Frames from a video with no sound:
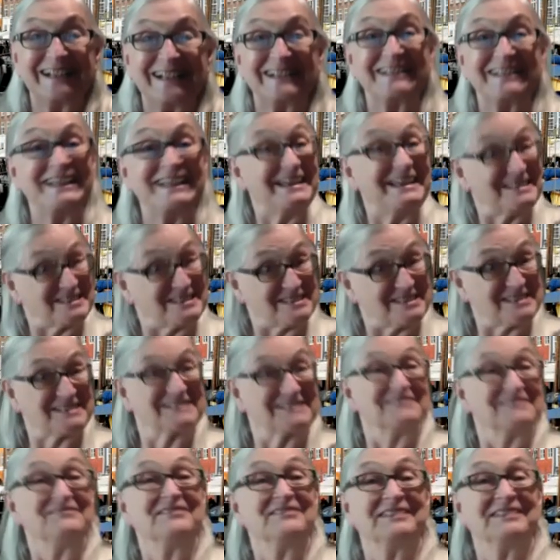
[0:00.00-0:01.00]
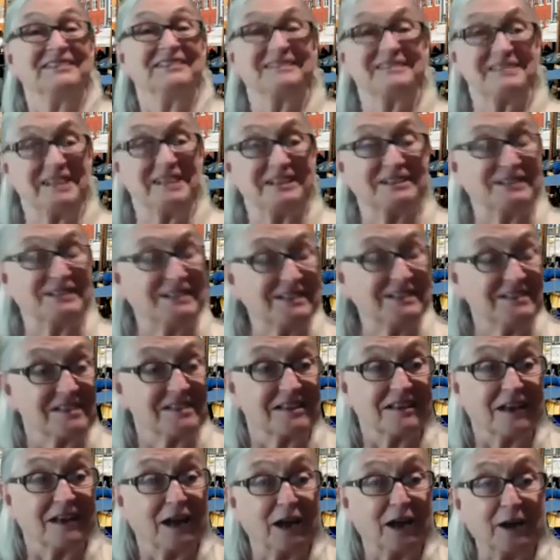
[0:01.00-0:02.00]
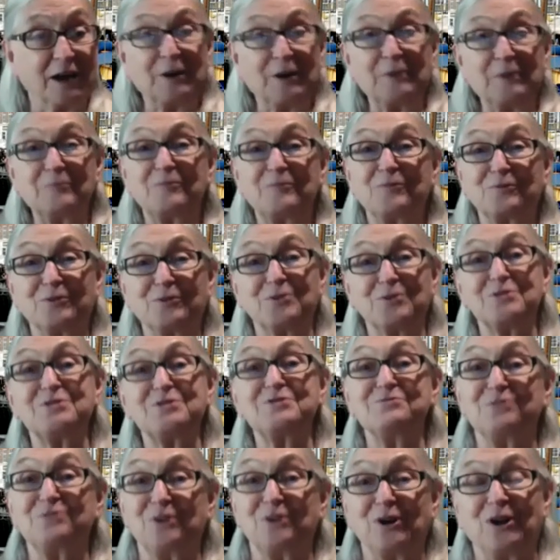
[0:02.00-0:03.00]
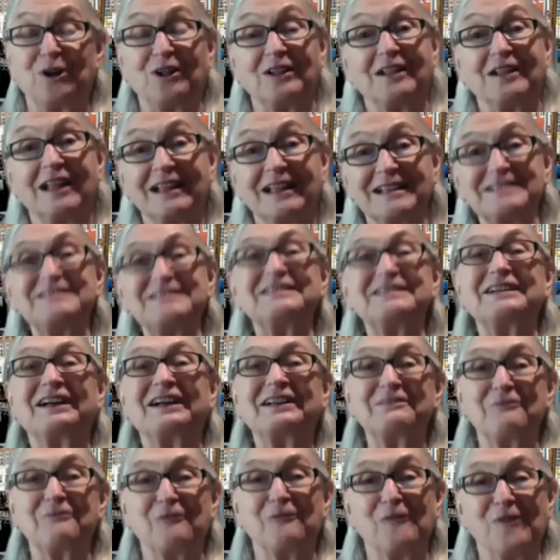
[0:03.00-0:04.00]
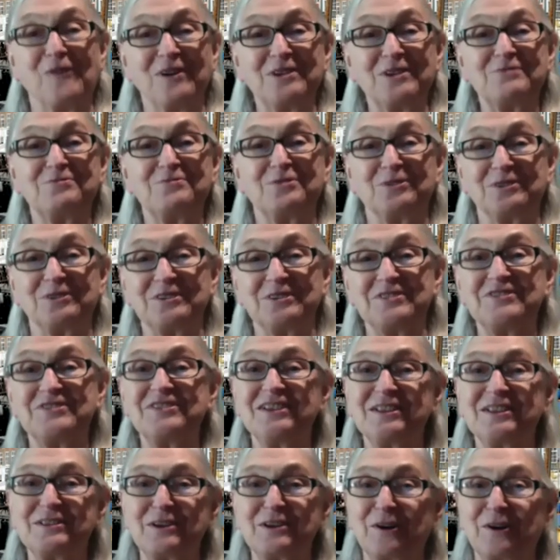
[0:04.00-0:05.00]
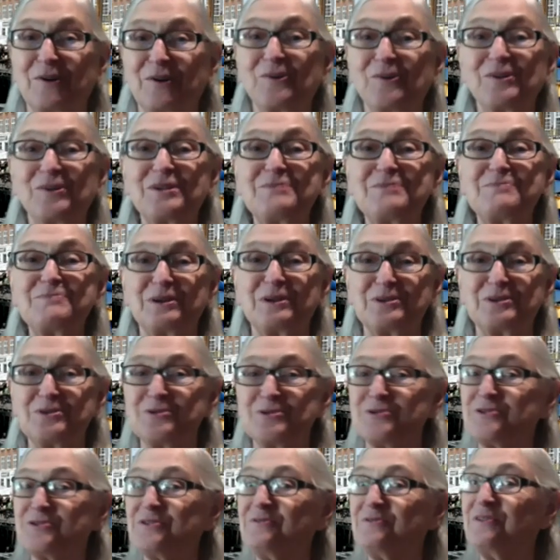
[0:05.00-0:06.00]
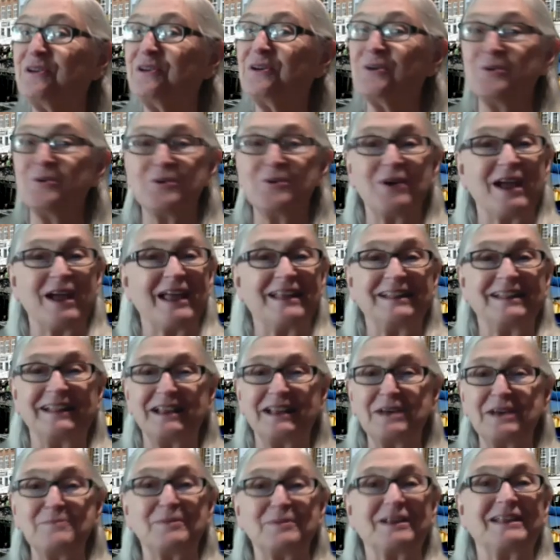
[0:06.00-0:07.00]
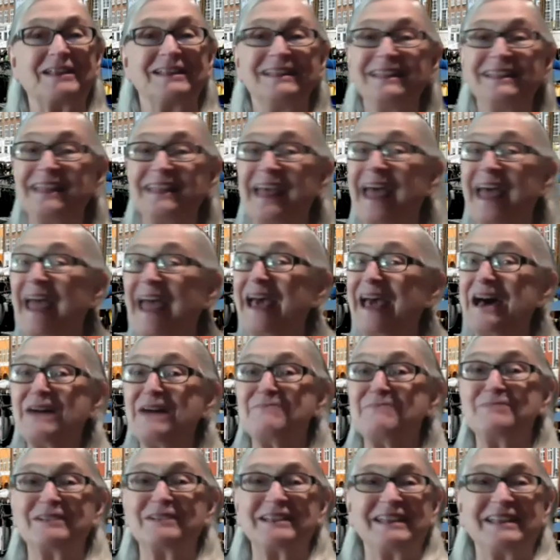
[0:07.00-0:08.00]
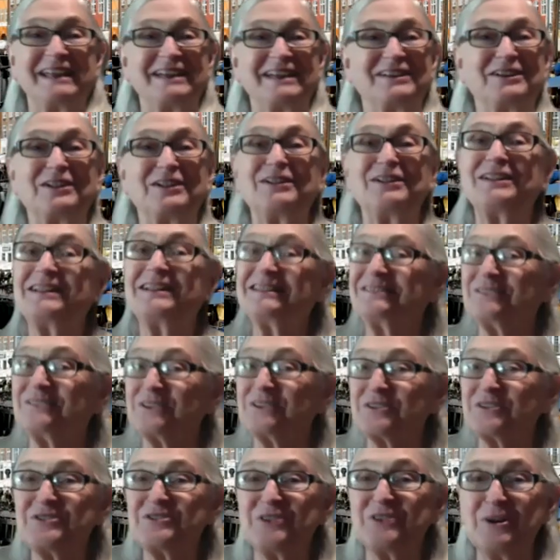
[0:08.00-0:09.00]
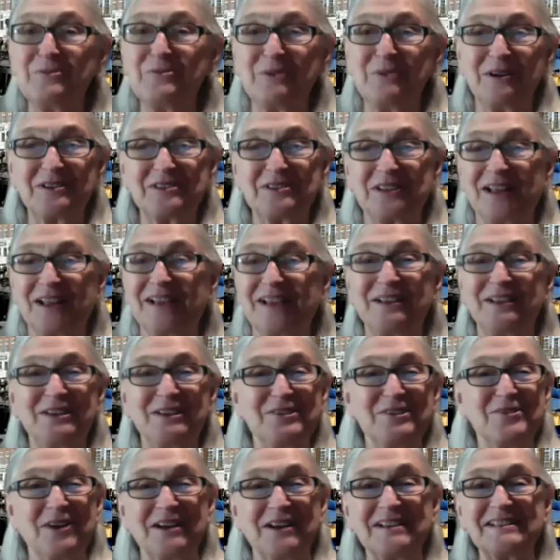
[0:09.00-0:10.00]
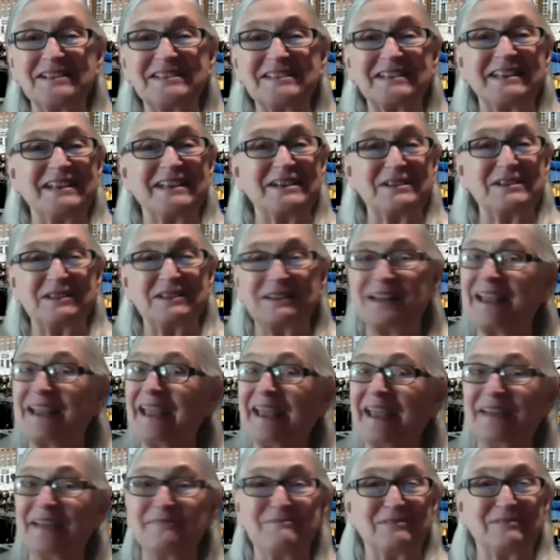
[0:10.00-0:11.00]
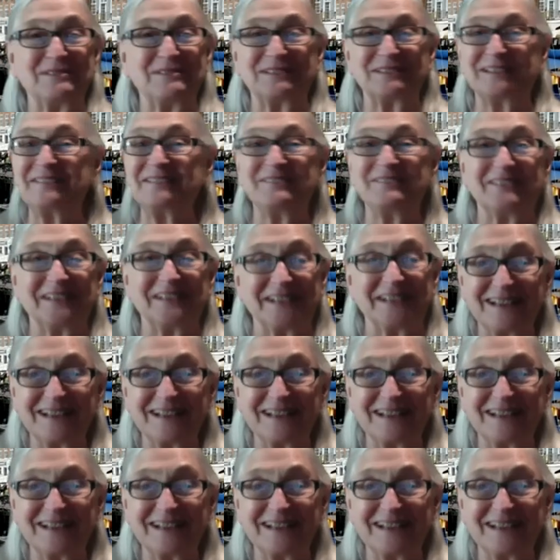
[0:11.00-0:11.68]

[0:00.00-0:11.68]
Yes, Helen. First of all, it's wonderful to see the early pictures of you. And Abigail looks so much like you. I just can't believe it.